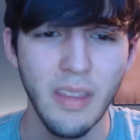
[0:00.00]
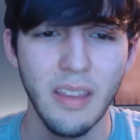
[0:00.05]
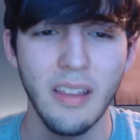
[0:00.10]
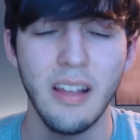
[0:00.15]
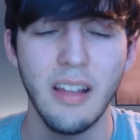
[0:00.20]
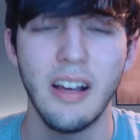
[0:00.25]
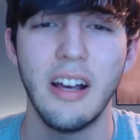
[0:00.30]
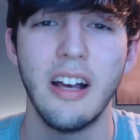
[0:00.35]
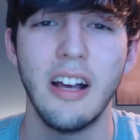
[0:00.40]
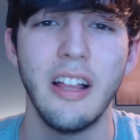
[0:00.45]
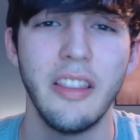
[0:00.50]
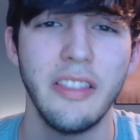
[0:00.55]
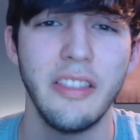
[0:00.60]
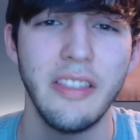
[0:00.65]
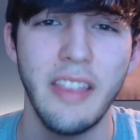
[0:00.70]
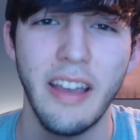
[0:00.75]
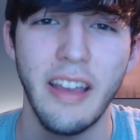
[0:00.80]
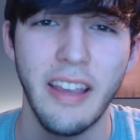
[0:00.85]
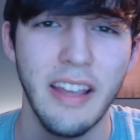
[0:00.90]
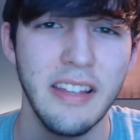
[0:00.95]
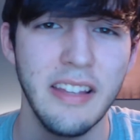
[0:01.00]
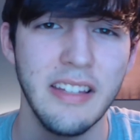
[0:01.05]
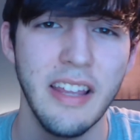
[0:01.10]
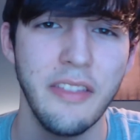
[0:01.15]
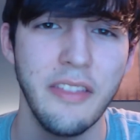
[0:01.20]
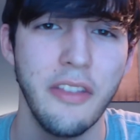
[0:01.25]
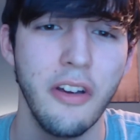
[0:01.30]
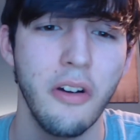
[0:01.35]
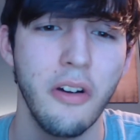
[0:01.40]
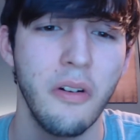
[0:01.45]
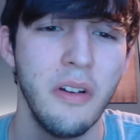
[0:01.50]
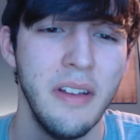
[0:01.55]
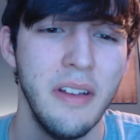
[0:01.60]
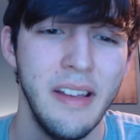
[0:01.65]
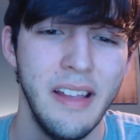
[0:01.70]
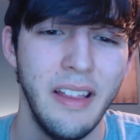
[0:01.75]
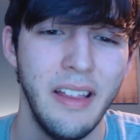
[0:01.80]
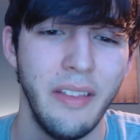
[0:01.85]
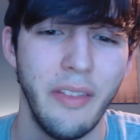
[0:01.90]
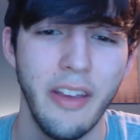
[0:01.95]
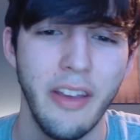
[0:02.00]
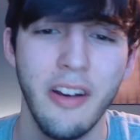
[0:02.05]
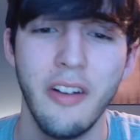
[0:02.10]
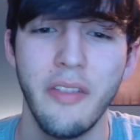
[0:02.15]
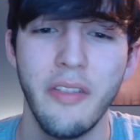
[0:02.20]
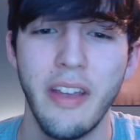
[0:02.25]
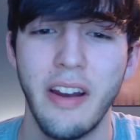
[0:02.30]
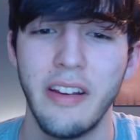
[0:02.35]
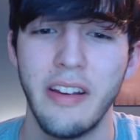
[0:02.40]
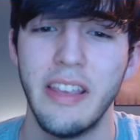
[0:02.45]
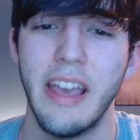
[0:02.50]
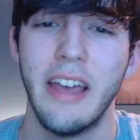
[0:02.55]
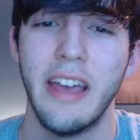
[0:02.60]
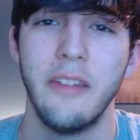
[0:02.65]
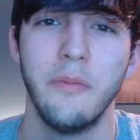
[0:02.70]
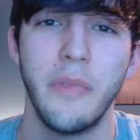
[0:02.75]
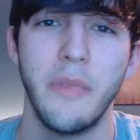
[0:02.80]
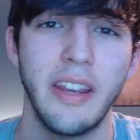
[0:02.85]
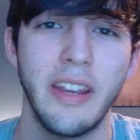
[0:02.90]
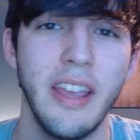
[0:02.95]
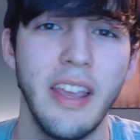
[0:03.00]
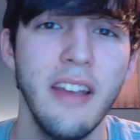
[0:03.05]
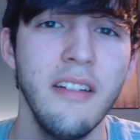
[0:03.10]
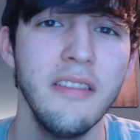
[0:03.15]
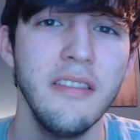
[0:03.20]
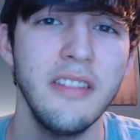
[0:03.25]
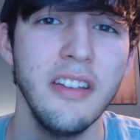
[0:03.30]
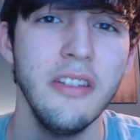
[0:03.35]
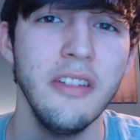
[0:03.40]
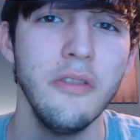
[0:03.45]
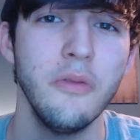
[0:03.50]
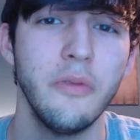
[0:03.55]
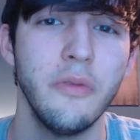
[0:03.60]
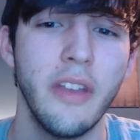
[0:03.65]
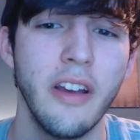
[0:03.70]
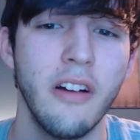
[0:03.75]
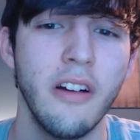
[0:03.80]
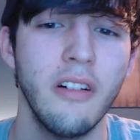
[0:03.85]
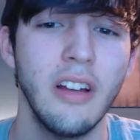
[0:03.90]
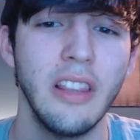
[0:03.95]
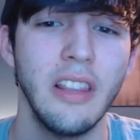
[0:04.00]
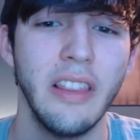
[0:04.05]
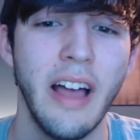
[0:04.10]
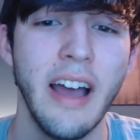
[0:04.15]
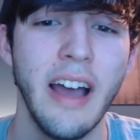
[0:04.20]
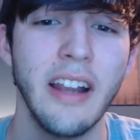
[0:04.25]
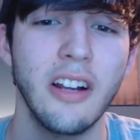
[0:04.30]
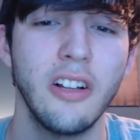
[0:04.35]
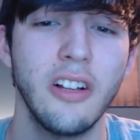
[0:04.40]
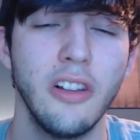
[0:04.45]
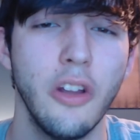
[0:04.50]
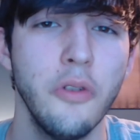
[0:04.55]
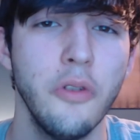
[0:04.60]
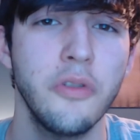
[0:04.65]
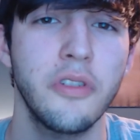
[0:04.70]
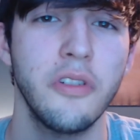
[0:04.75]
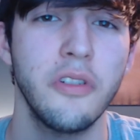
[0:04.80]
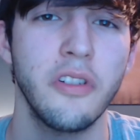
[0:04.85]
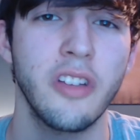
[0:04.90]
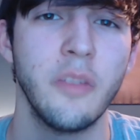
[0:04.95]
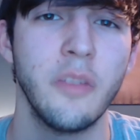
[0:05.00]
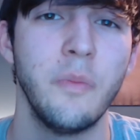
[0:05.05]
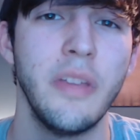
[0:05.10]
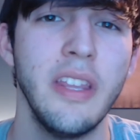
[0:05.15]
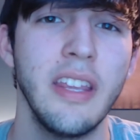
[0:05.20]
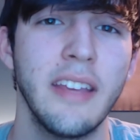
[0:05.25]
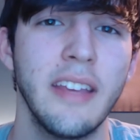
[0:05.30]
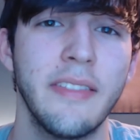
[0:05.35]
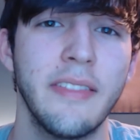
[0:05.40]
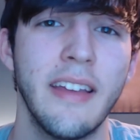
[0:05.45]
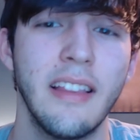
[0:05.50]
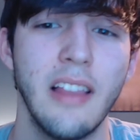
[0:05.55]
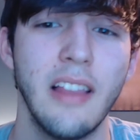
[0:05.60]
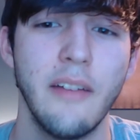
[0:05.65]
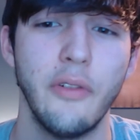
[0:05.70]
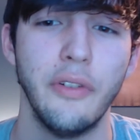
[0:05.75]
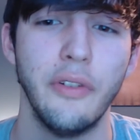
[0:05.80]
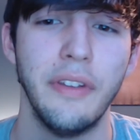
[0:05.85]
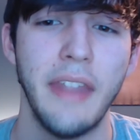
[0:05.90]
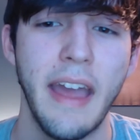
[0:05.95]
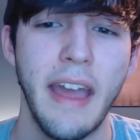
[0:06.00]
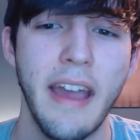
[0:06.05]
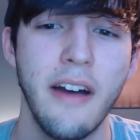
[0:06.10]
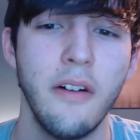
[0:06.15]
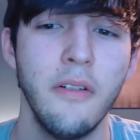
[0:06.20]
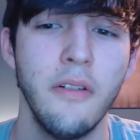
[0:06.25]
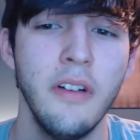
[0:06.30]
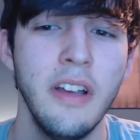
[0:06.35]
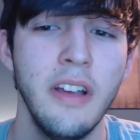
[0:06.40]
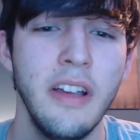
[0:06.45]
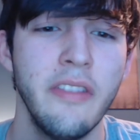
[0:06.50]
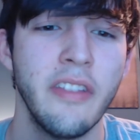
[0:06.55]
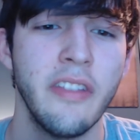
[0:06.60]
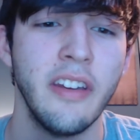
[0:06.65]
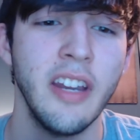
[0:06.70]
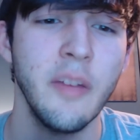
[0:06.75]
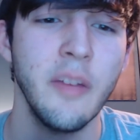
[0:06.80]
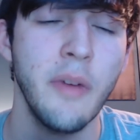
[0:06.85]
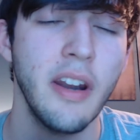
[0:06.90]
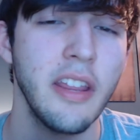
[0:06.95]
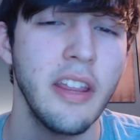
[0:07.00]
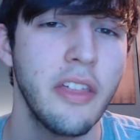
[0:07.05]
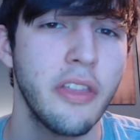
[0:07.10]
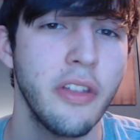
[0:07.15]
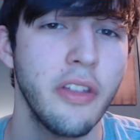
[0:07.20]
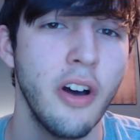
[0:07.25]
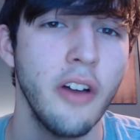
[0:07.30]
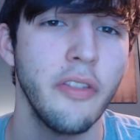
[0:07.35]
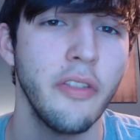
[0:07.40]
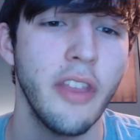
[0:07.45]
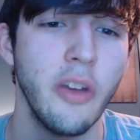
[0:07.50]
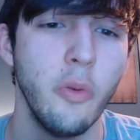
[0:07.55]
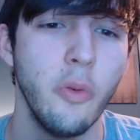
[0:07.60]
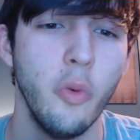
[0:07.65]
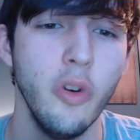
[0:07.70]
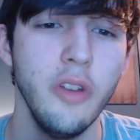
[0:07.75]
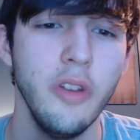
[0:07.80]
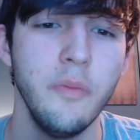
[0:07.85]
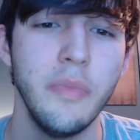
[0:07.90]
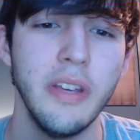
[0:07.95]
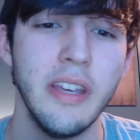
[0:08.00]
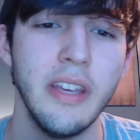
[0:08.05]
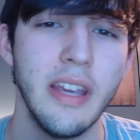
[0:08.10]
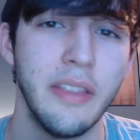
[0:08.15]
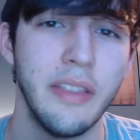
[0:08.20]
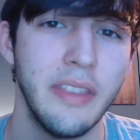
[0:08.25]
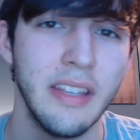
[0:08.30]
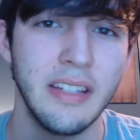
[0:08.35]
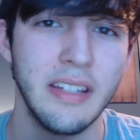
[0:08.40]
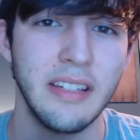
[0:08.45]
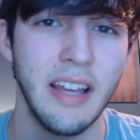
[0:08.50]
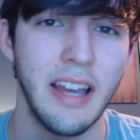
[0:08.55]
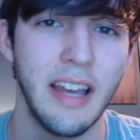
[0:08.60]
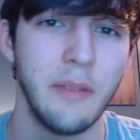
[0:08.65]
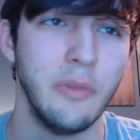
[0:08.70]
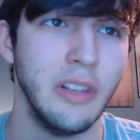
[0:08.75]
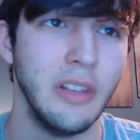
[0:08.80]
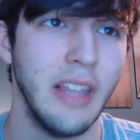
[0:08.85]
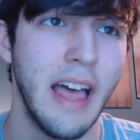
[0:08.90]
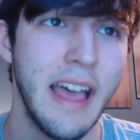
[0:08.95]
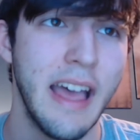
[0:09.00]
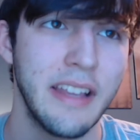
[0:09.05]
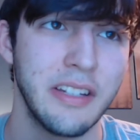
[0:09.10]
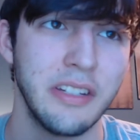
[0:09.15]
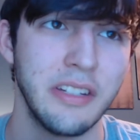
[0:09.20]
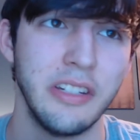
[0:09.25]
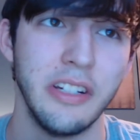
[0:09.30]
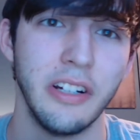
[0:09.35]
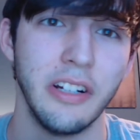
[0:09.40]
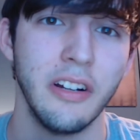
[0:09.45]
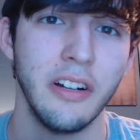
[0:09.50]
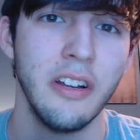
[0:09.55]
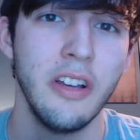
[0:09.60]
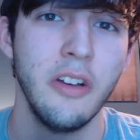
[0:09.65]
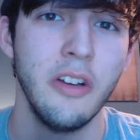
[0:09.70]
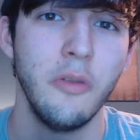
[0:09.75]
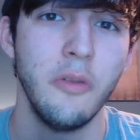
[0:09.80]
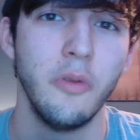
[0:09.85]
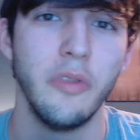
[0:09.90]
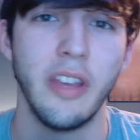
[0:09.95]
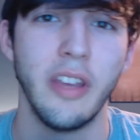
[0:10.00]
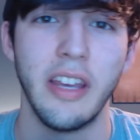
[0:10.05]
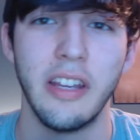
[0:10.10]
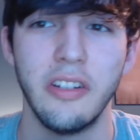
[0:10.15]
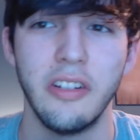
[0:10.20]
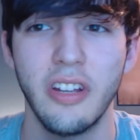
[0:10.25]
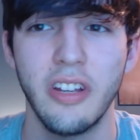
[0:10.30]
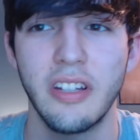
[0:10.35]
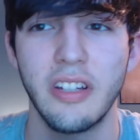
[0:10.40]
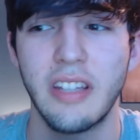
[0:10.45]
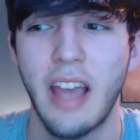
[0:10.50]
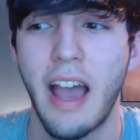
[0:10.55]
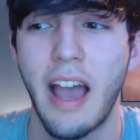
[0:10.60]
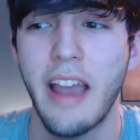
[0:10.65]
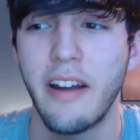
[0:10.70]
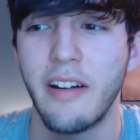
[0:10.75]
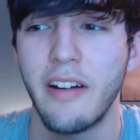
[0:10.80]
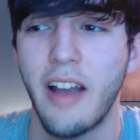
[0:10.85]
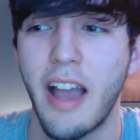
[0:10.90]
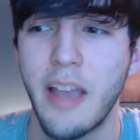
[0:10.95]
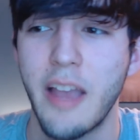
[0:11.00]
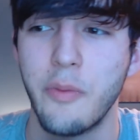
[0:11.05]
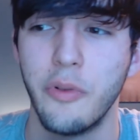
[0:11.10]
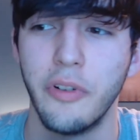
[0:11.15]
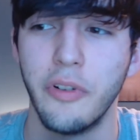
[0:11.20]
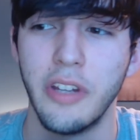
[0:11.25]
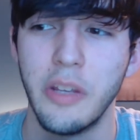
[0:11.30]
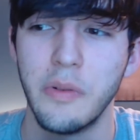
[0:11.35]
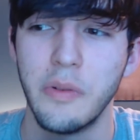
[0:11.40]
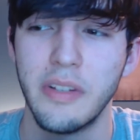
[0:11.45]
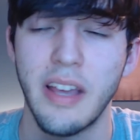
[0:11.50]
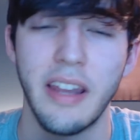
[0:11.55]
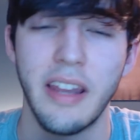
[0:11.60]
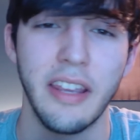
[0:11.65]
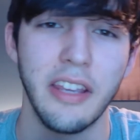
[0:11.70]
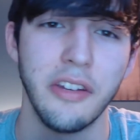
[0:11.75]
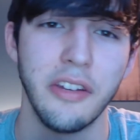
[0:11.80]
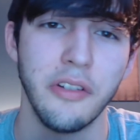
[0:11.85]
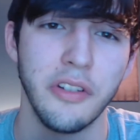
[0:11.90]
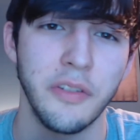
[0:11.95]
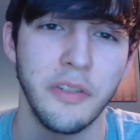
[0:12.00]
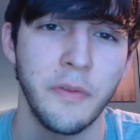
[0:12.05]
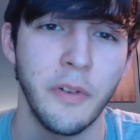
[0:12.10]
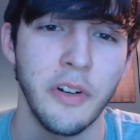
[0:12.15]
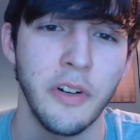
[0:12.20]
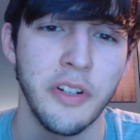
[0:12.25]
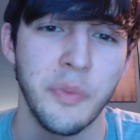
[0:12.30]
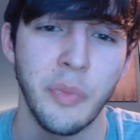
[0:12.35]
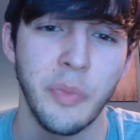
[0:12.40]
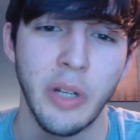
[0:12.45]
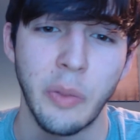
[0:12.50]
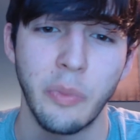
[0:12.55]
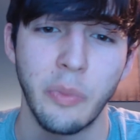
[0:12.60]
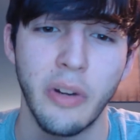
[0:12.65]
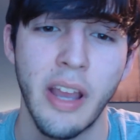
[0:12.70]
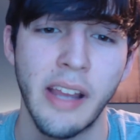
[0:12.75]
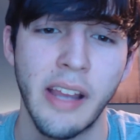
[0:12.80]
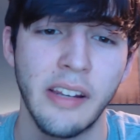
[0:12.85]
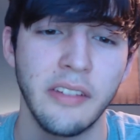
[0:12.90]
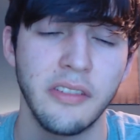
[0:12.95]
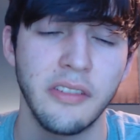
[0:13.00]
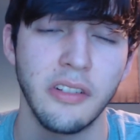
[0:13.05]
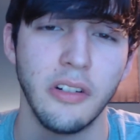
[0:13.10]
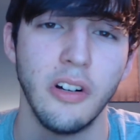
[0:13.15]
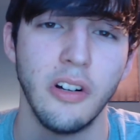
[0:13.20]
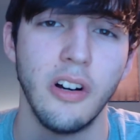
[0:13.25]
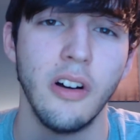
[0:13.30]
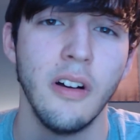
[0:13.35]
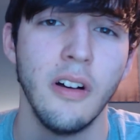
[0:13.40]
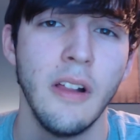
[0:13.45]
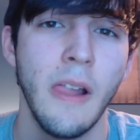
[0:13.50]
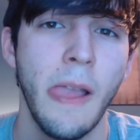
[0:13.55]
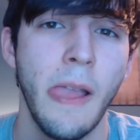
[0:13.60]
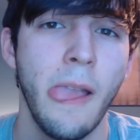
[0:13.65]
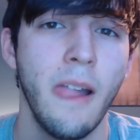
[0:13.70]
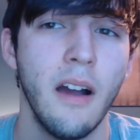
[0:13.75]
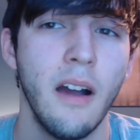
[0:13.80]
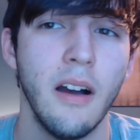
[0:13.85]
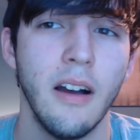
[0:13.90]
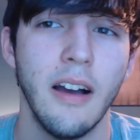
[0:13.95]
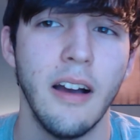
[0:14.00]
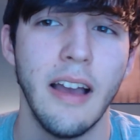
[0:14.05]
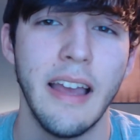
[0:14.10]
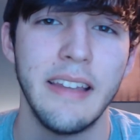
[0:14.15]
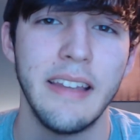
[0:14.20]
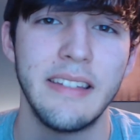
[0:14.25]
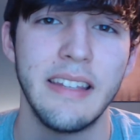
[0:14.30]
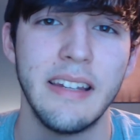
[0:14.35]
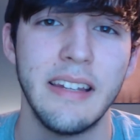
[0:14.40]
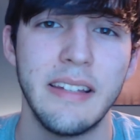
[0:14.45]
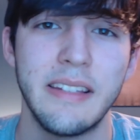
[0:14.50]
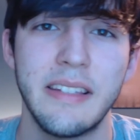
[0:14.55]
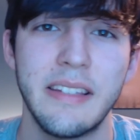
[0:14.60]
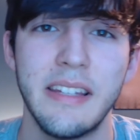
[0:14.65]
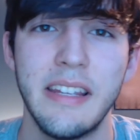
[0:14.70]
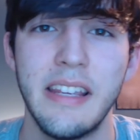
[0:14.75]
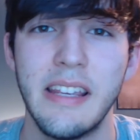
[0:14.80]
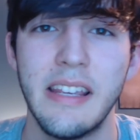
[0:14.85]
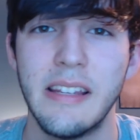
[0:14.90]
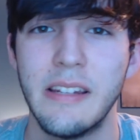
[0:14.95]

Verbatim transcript: Like I said, though, they aren't there yet, but I guarantee you they are a lot closer to competing at that level now than anybody thought they would be at this time last year when they had just hired Heupel when he was heading into his first spring practice and all at Tennessee.